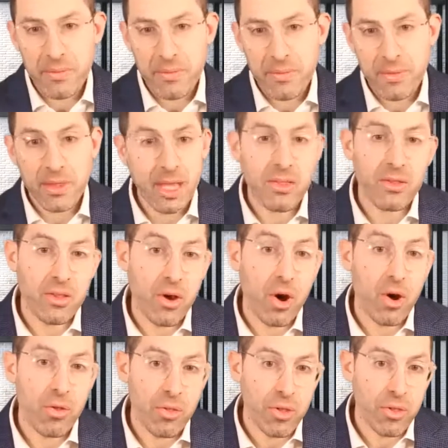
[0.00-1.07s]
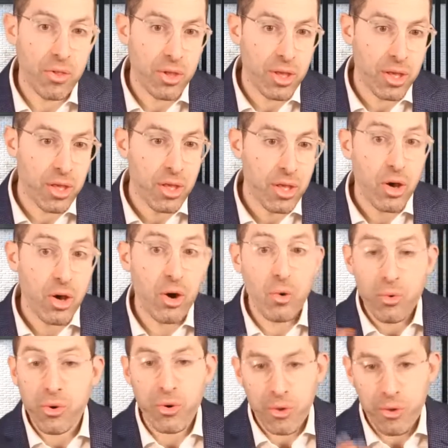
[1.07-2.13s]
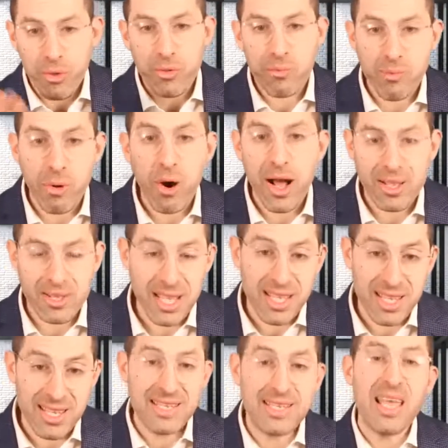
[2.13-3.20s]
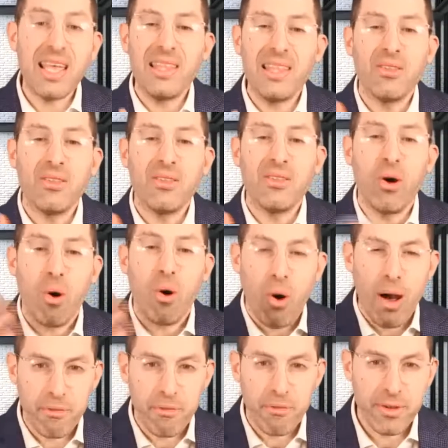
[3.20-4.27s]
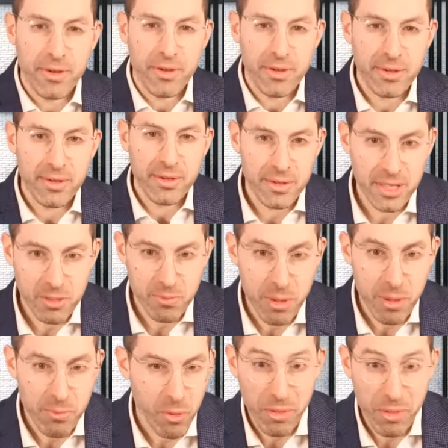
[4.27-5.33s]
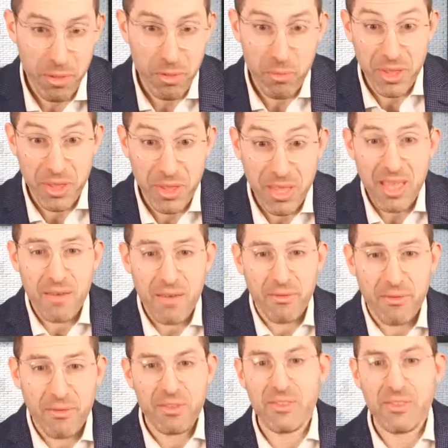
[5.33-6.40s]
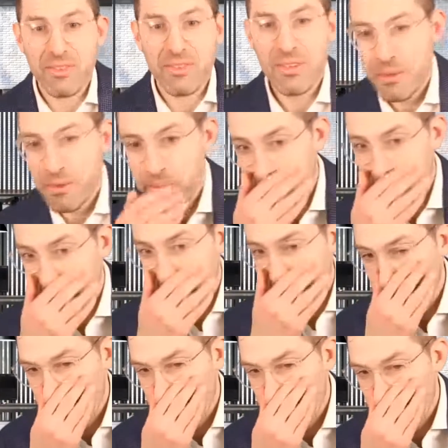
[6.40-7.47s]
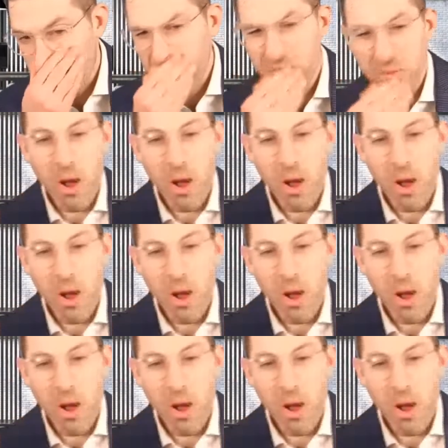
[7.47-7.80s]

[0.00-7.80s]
they had the owner or the boss had to send off these people with gifts. Why?